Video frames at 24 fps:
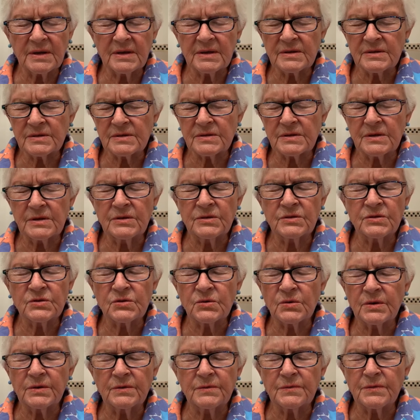has
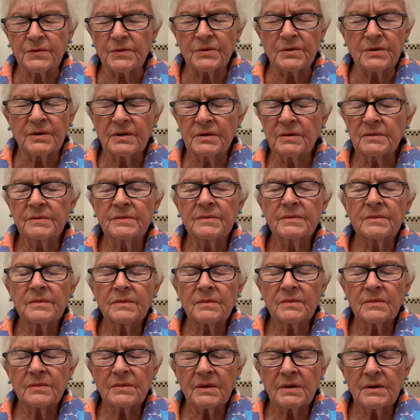enjoyed for
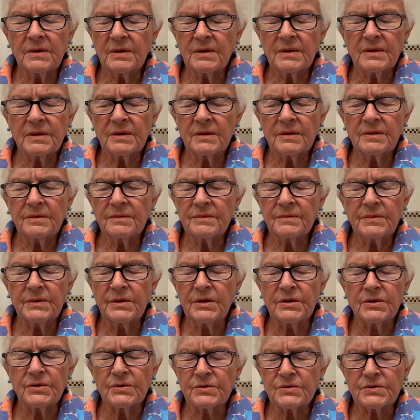
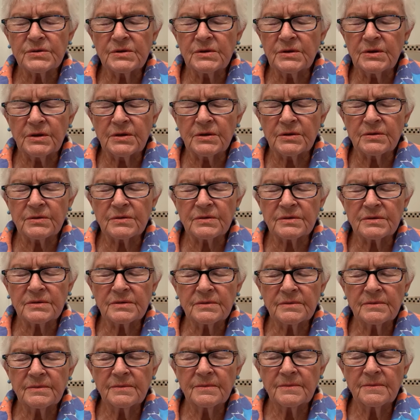years and
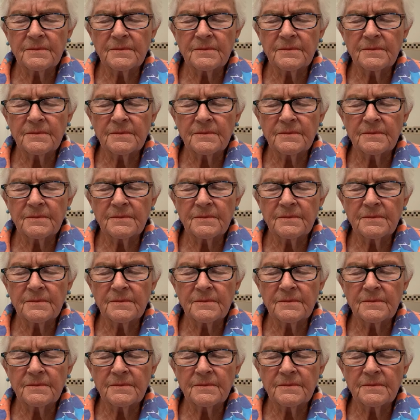years.